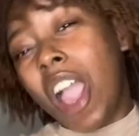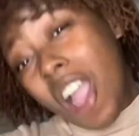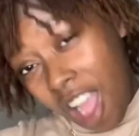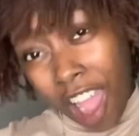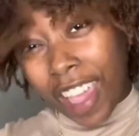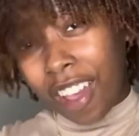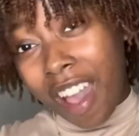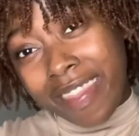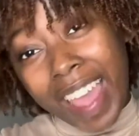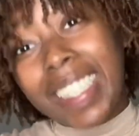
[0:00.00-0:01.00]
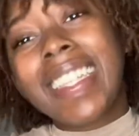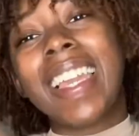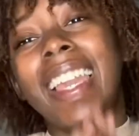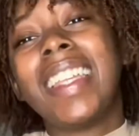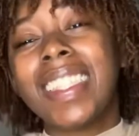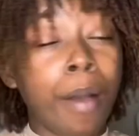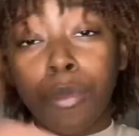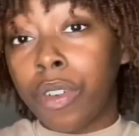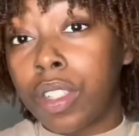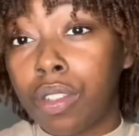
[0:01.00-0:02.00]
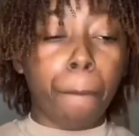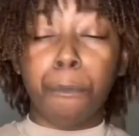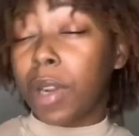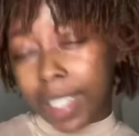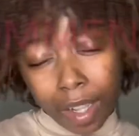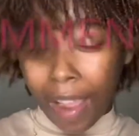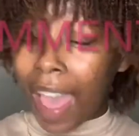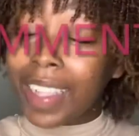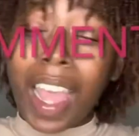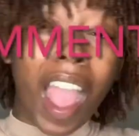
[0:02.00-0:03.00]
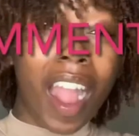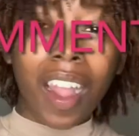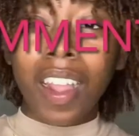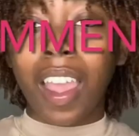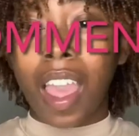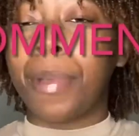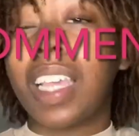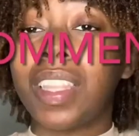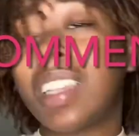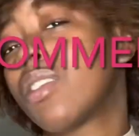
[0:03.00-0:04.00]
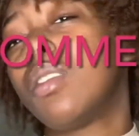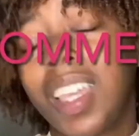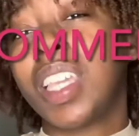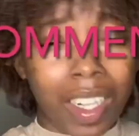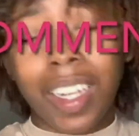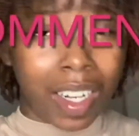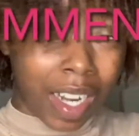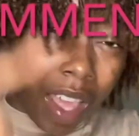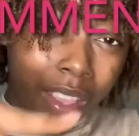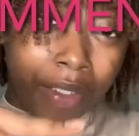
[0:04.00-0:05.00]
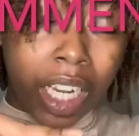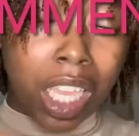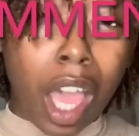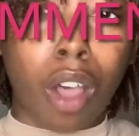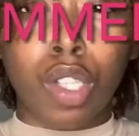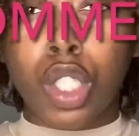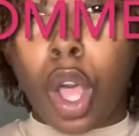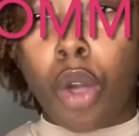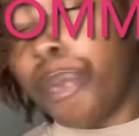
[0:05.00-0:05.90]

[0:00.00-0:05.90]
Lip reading: Alright, y'all, that's it. I'm going to moisturize her, but that's going to be in another video. So